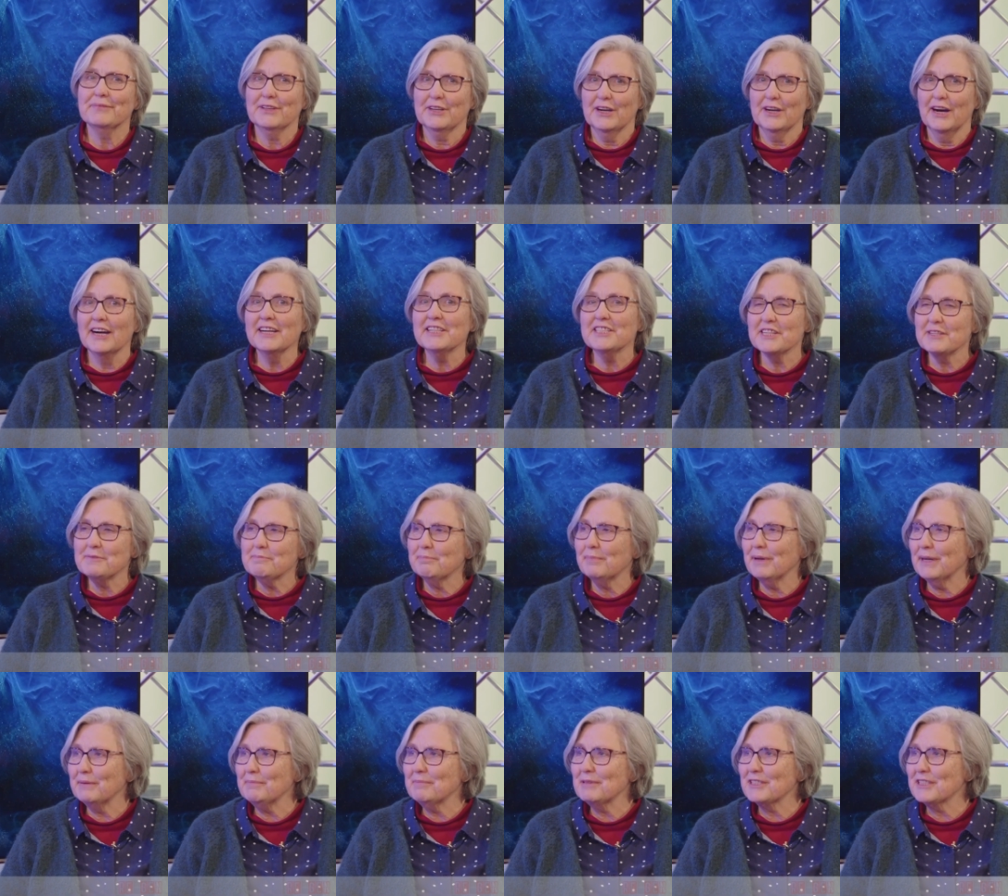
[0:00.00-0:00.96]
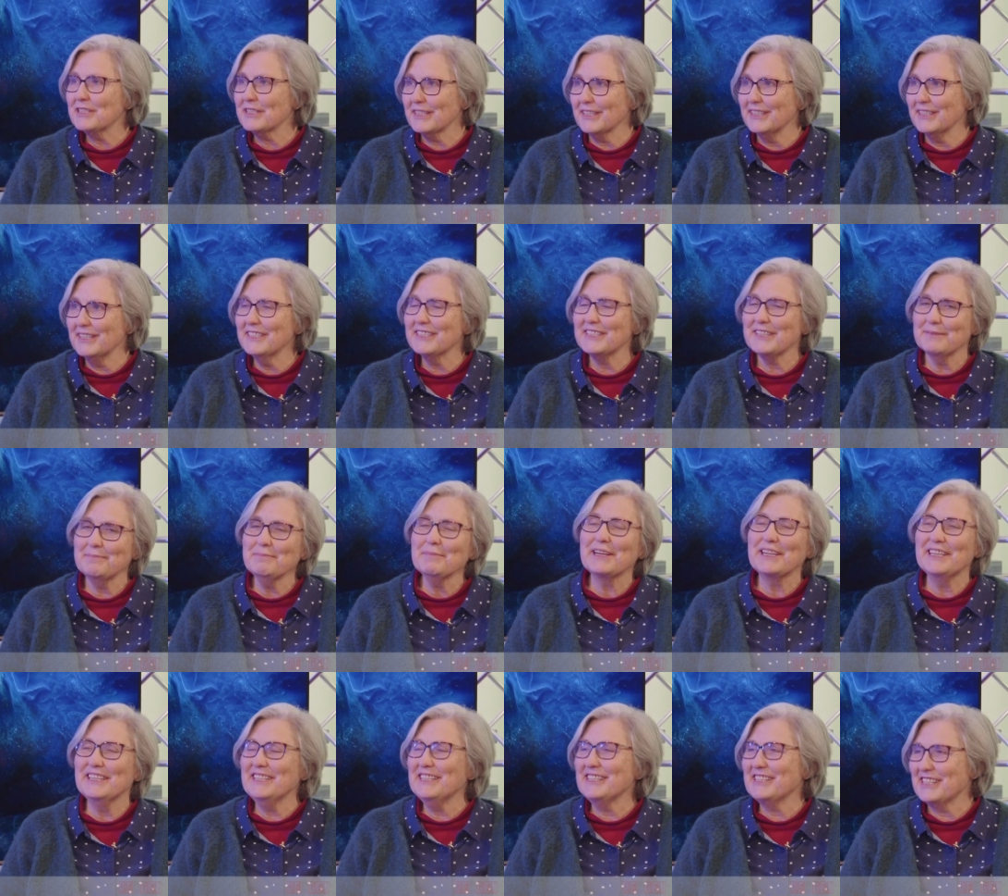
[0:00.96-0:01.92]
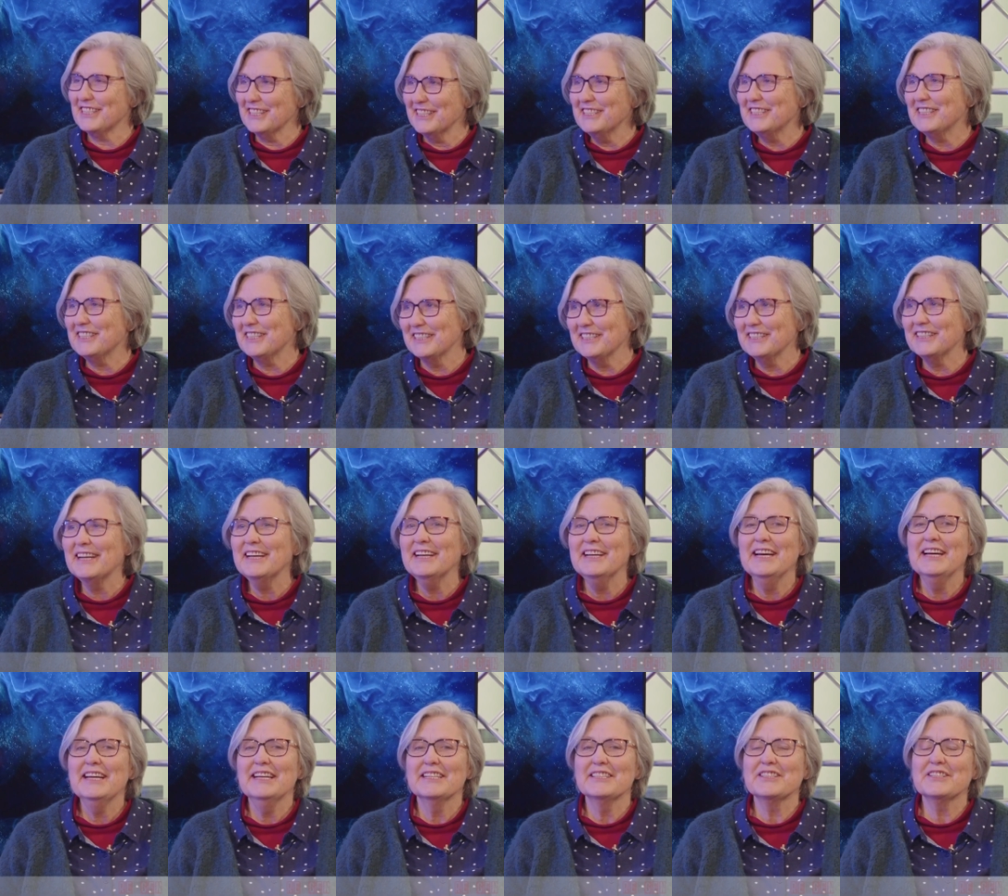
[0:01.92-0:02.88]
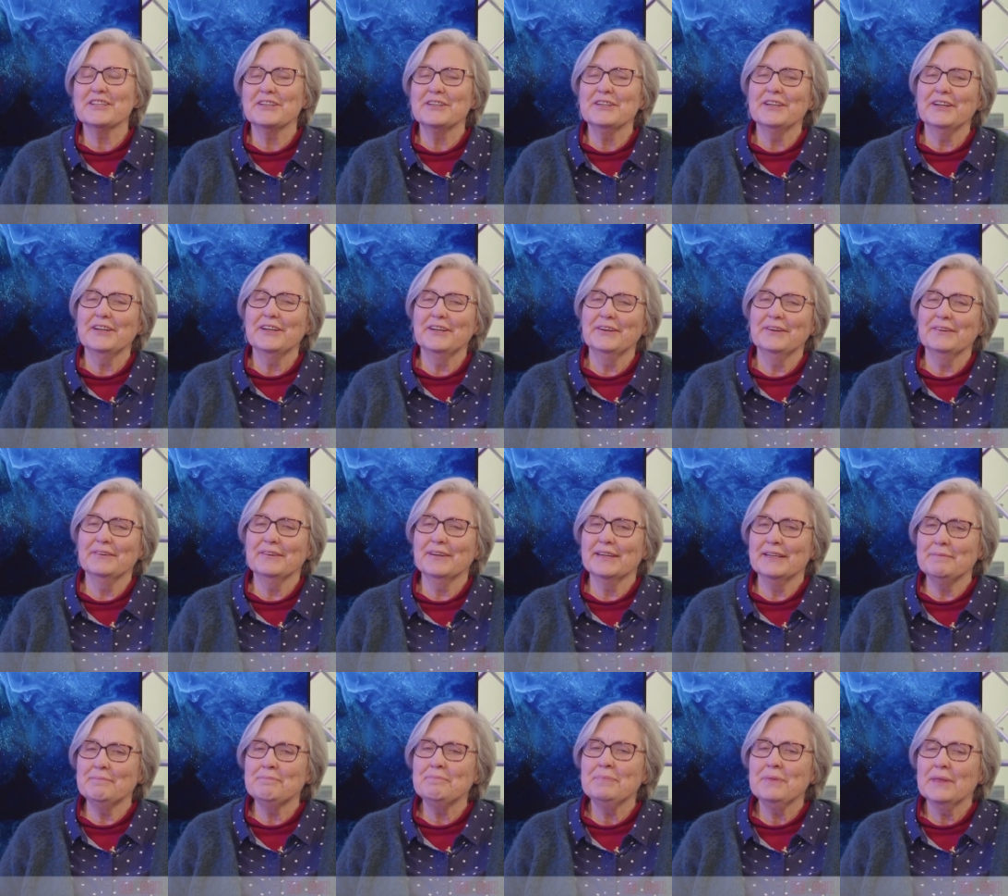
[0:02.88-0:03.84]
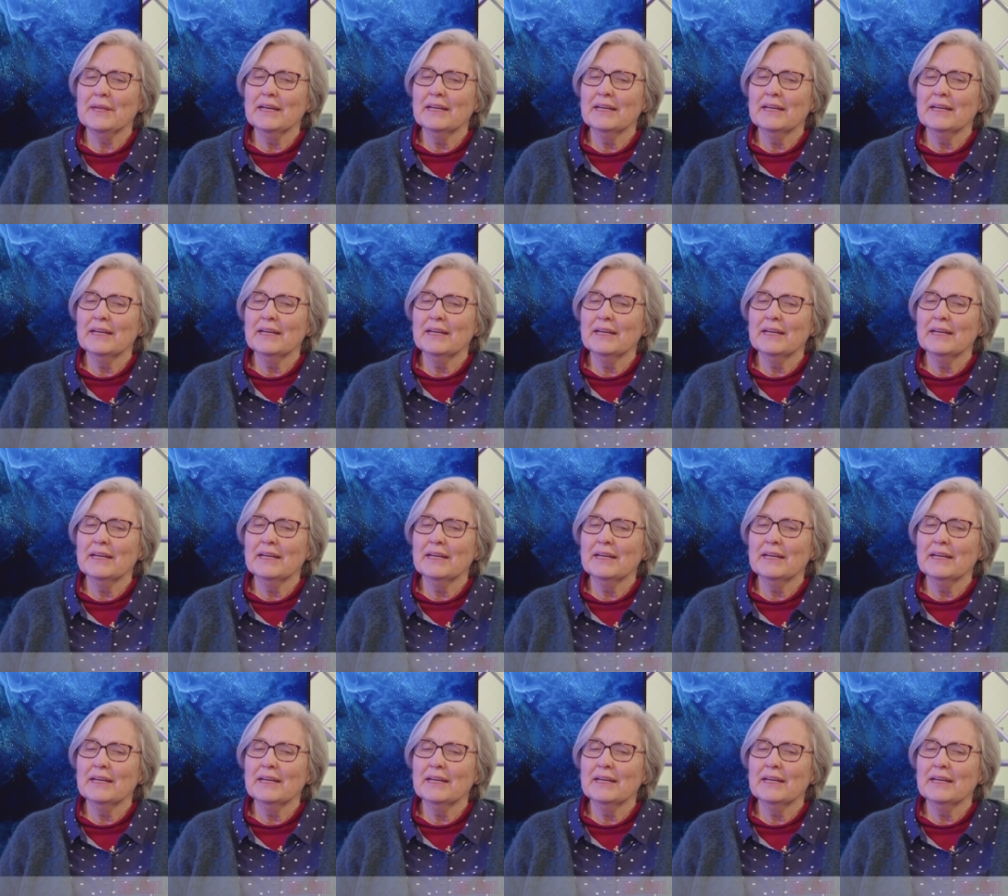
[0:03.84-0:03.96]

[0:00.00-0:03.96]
I didn't publicise it, but she did. So,